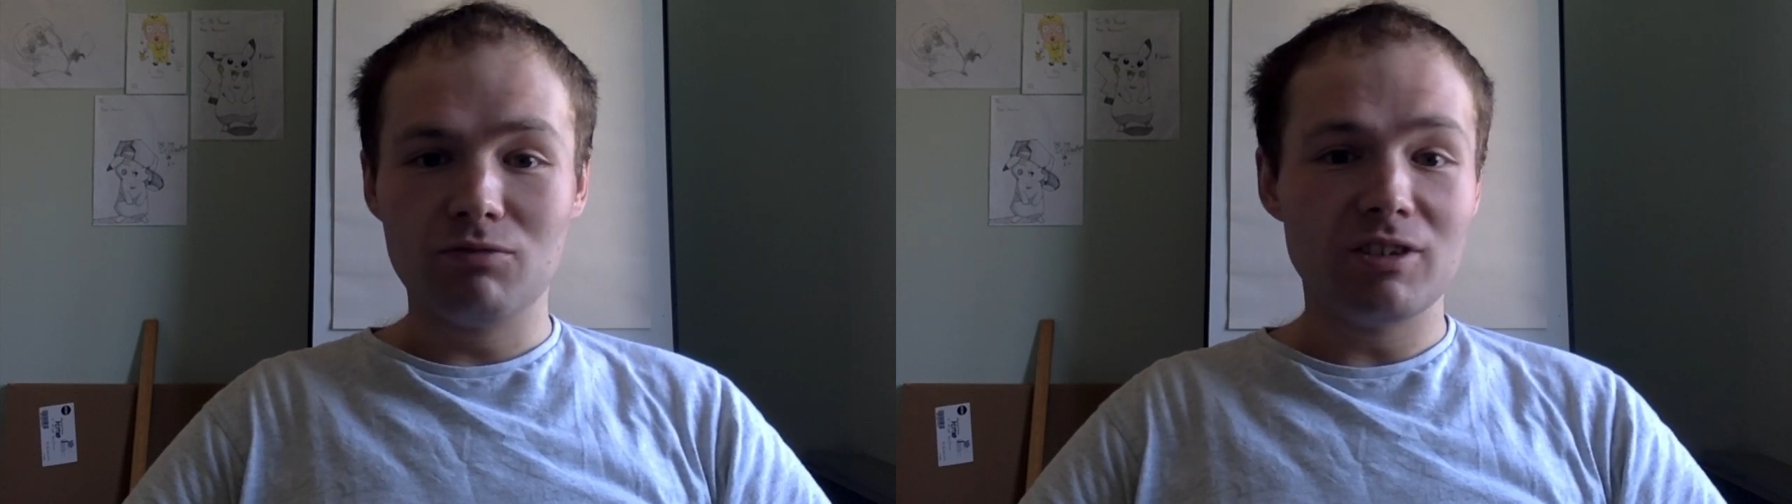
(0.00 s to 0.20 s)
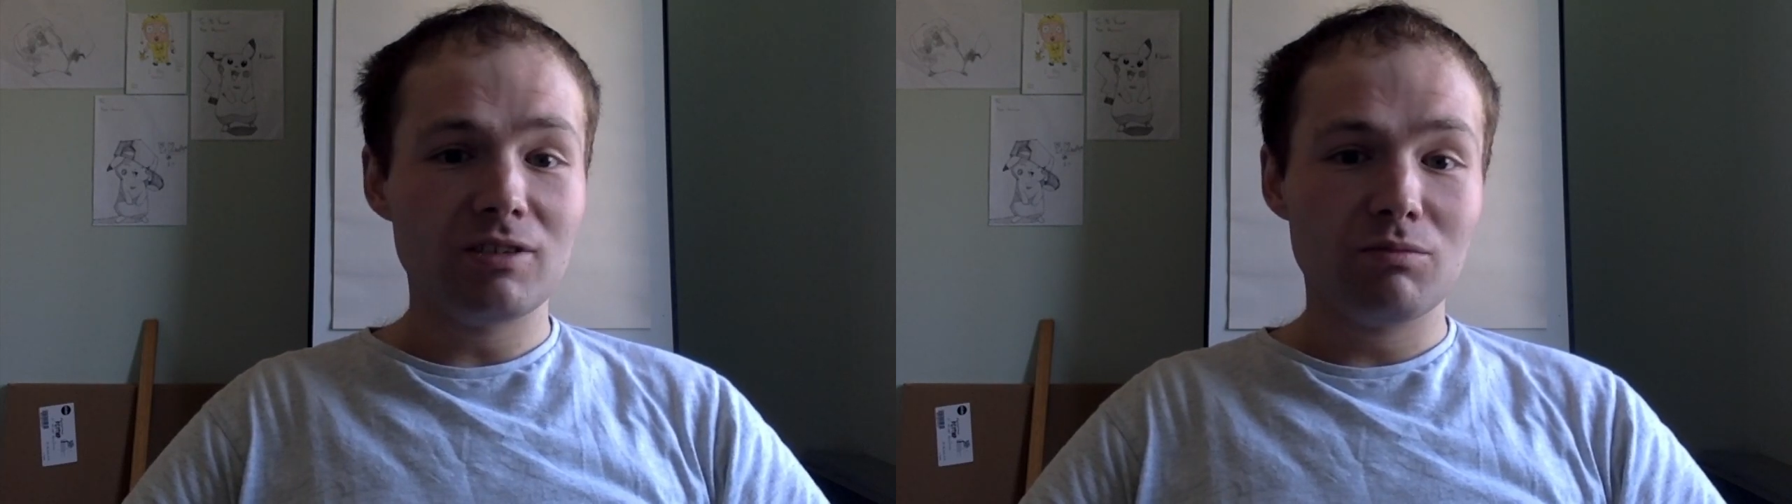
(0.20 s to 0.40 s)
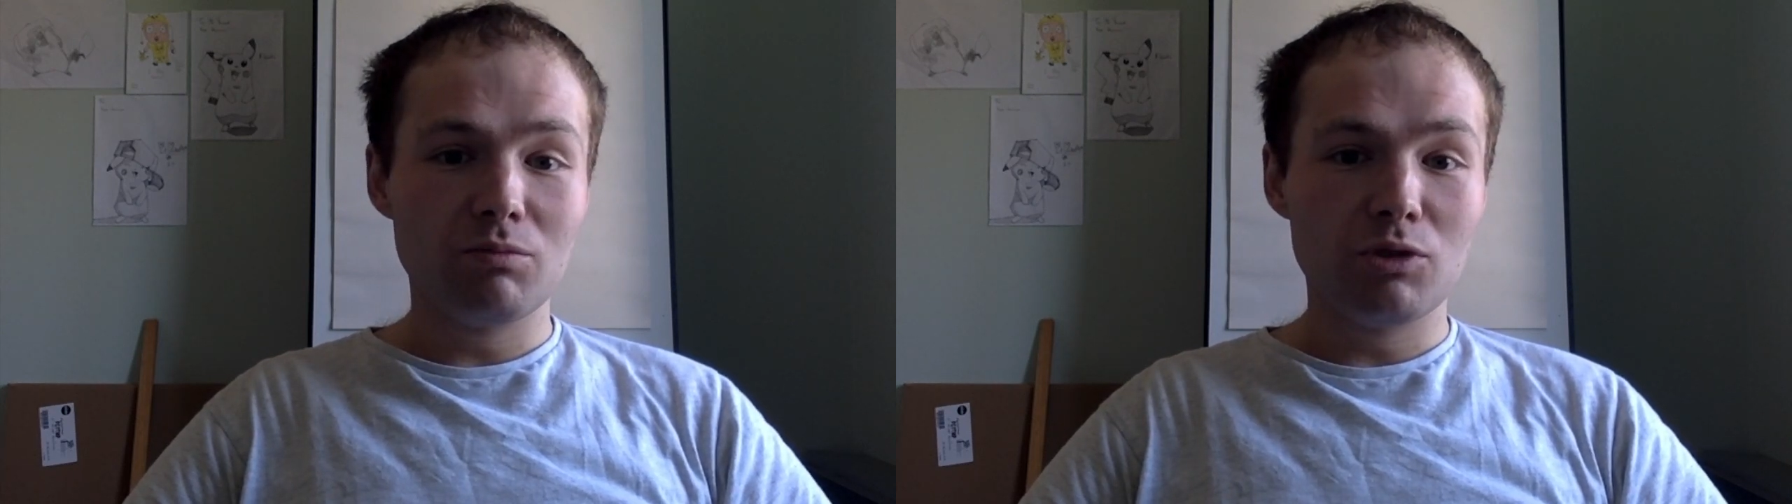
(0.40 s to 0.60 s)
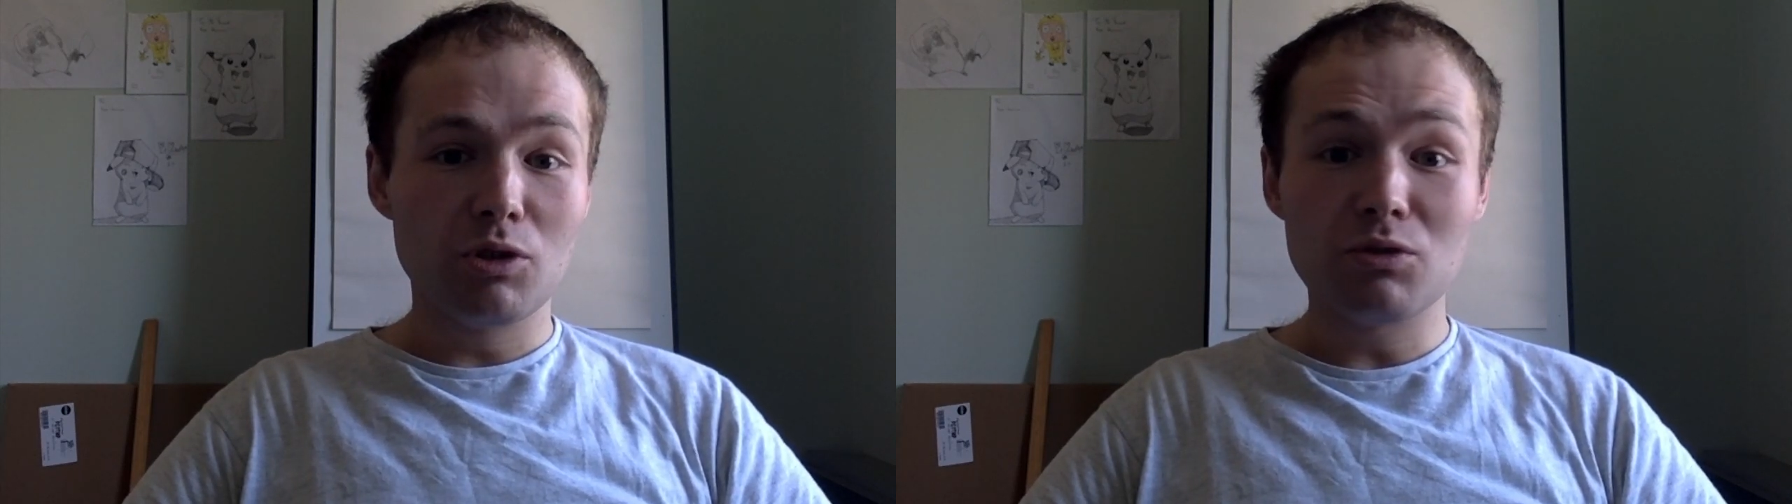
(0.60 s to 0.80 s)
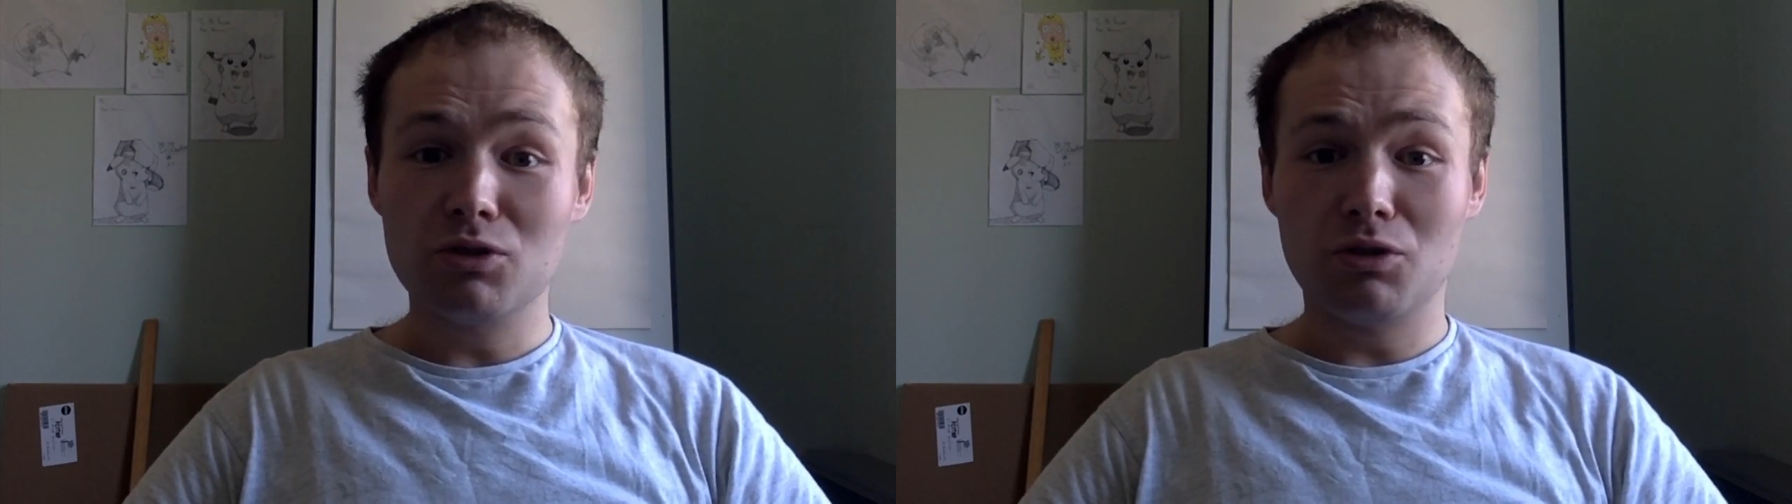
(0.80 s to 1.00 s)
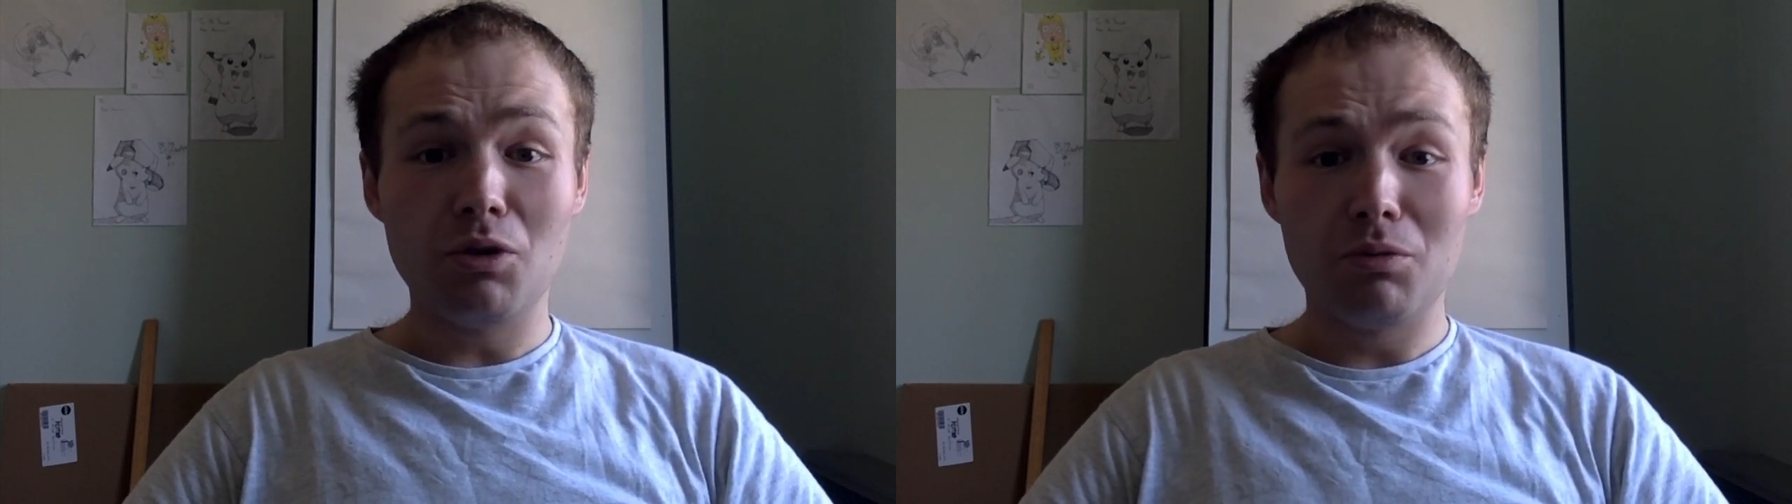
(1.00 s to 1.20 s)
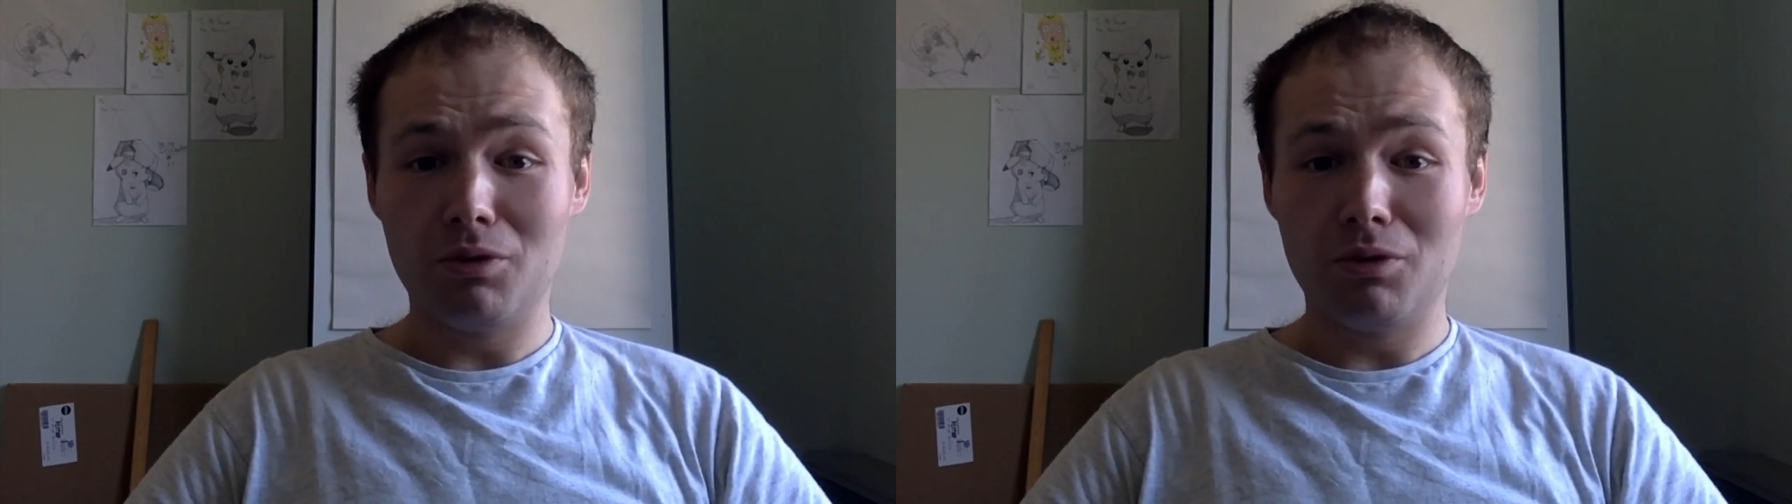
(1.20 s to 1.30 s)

really too sure